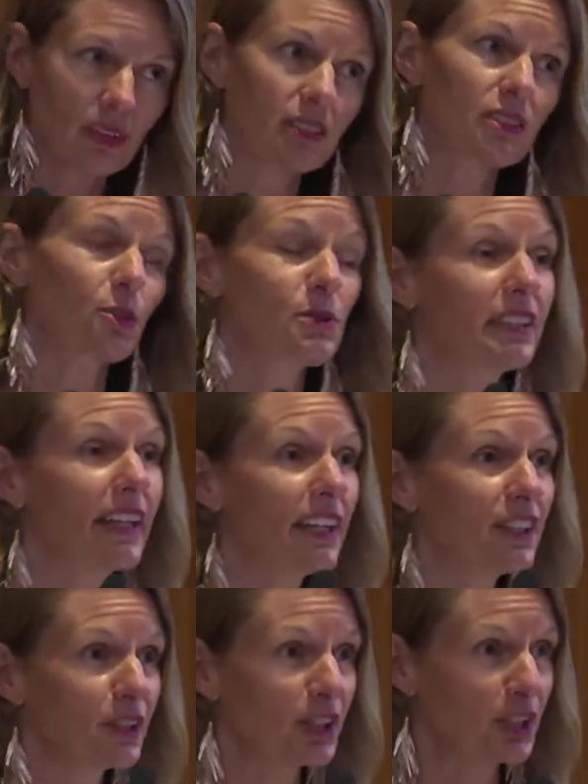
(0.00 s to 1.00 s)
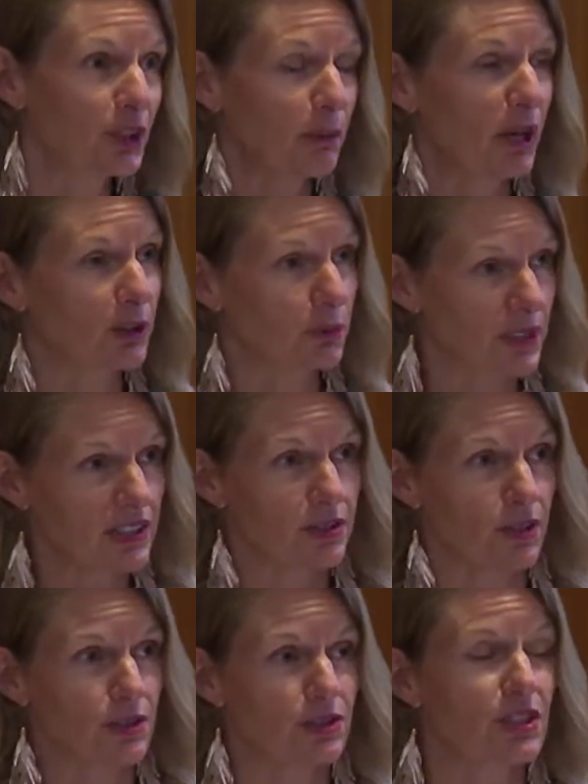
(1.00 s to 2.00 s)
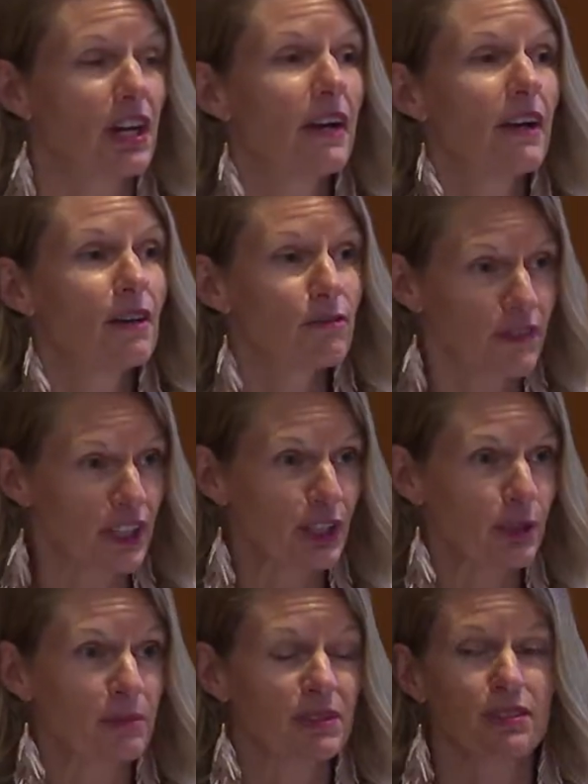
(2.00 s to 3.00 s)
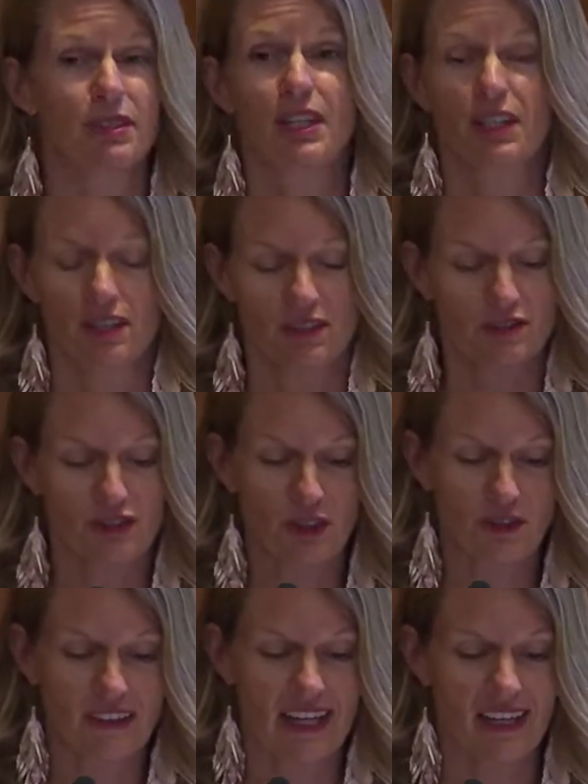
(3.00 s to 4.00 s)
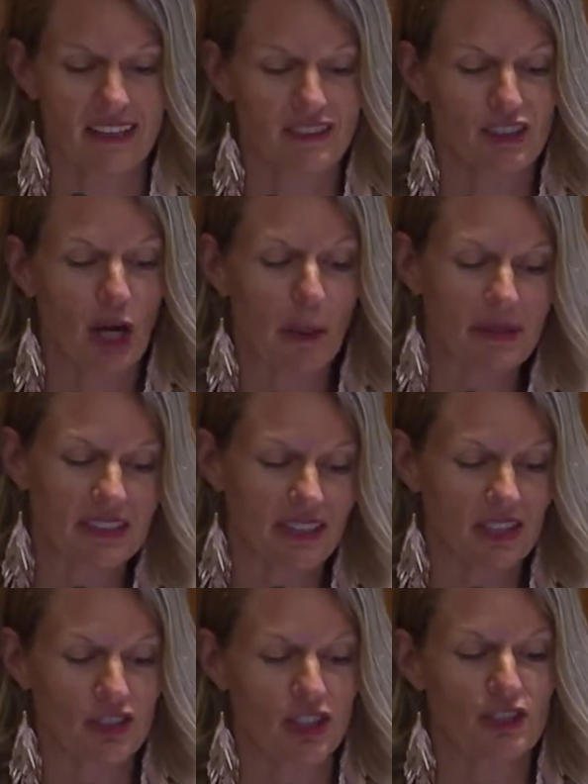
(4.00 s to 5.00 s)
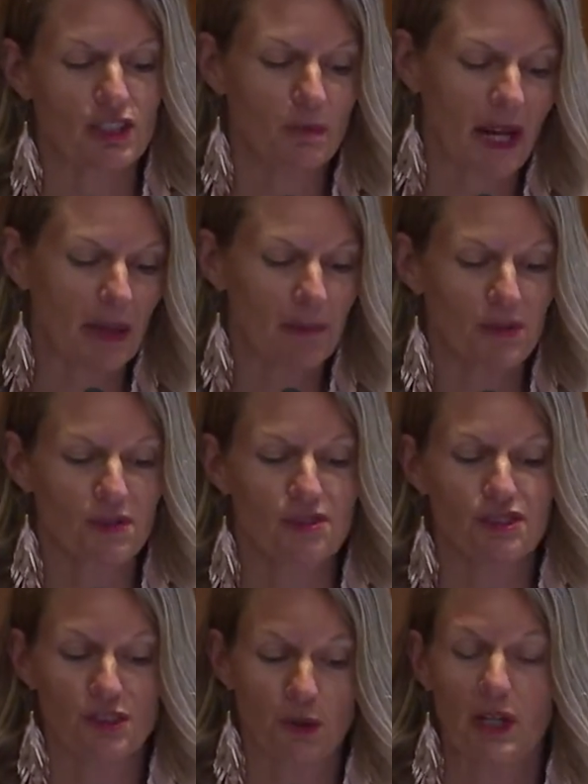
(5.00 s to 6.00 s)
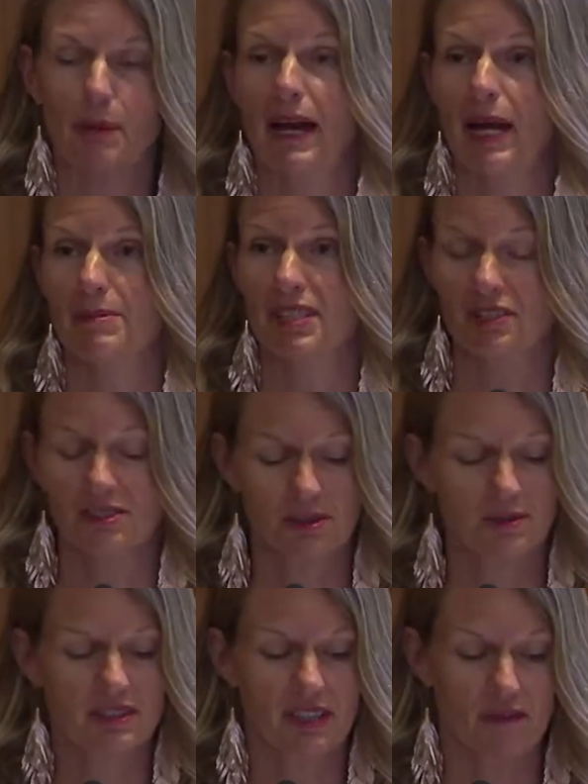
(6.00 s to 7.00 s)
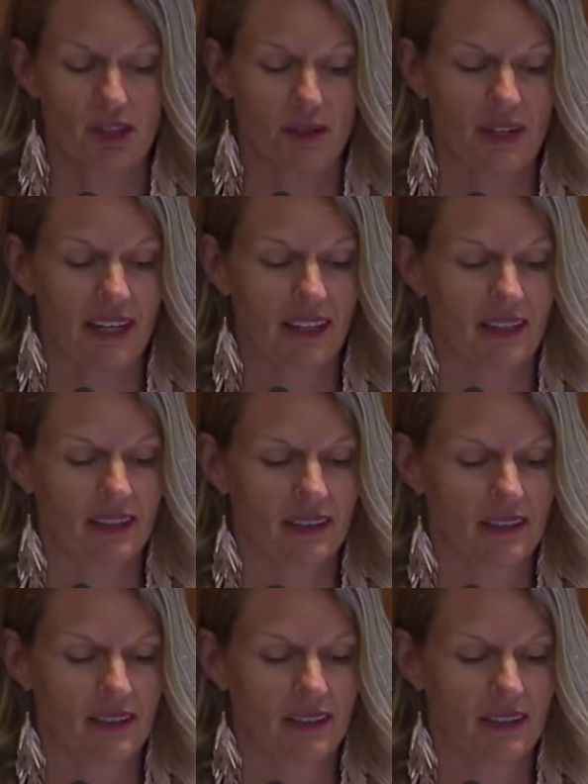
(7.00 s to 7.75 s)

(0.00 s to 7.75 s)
So today you'll hear about research, films, surveys, compositions, papers, story maps our students have created.